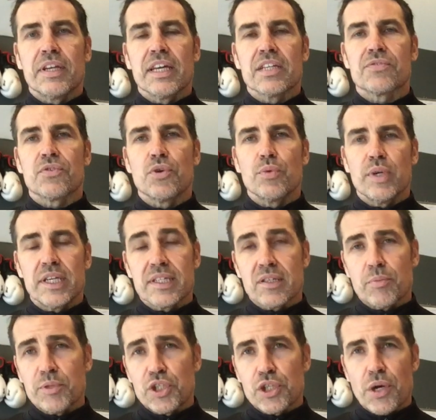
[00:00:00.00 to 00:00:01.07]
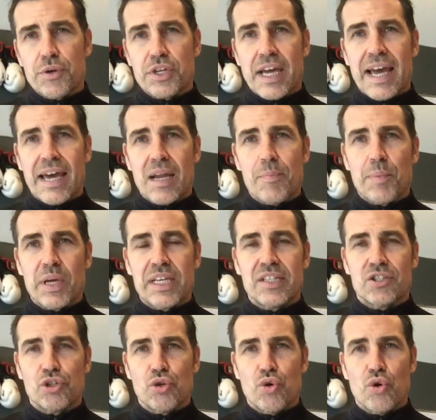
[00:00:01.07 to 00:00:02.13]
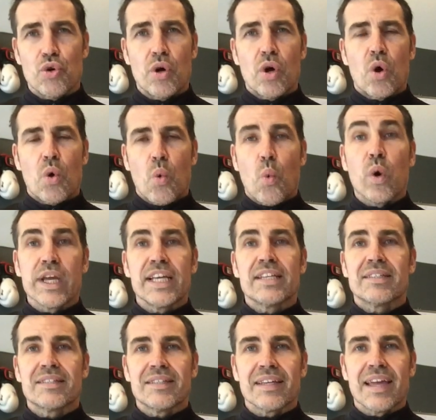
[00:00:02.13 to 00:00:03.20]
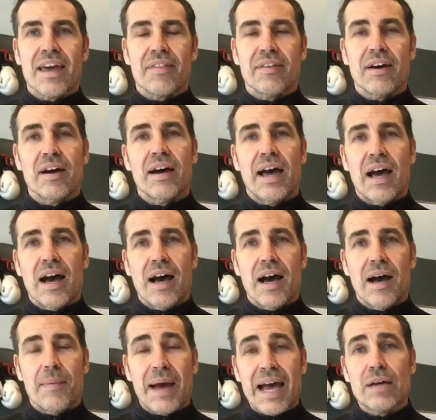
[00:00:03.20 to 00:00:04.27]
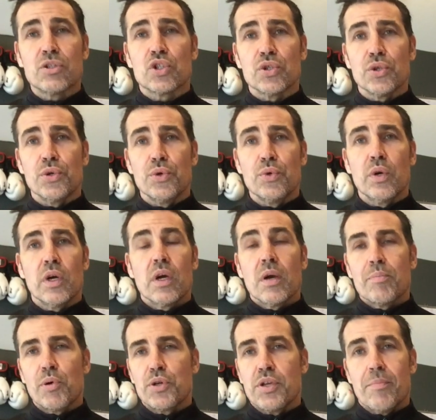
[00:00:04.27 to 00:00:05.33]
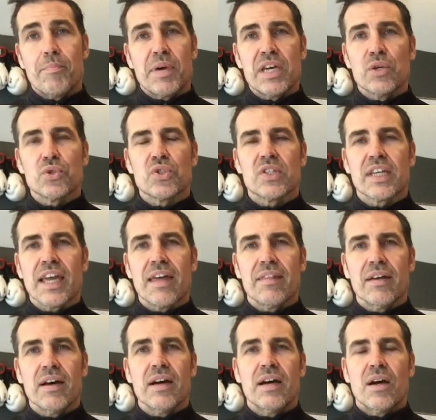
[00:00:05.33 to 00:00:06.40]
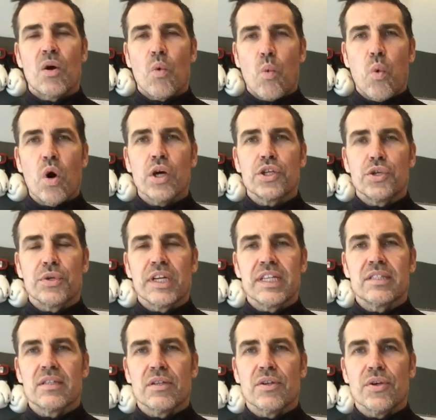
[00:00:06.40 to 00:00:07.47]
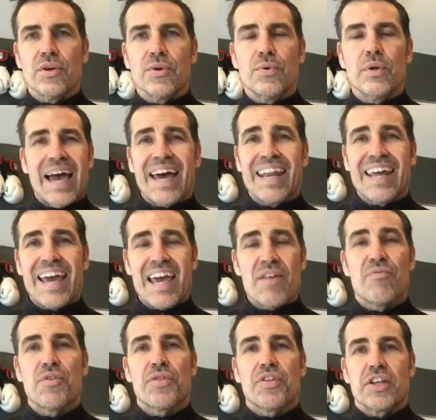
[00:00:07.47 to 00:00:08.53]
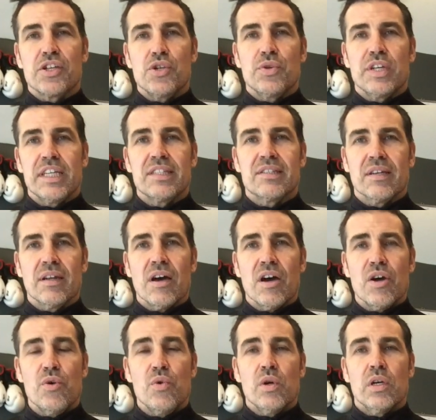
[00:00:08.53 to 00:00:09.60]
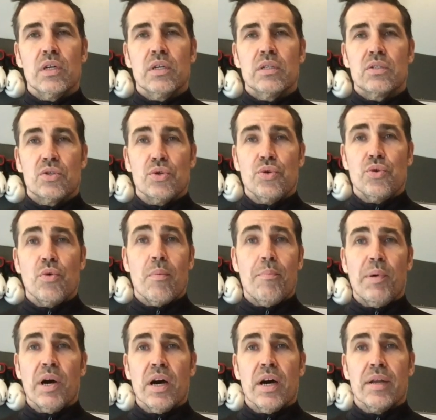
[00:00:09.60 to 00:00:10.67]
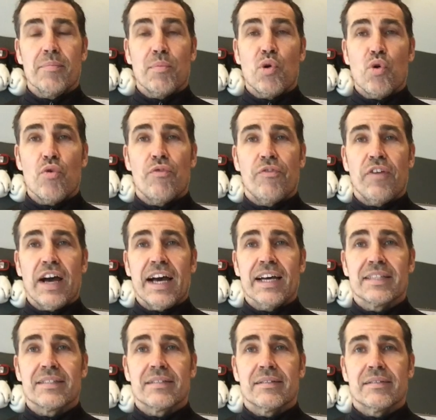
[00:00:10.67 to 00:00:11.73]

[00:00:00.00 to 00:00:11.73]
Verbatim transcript: next few weeks. I'll be showing you how to piece your weeks together, uh, how to put your meals together, what you need to do, and everything you need to know to burn more fat.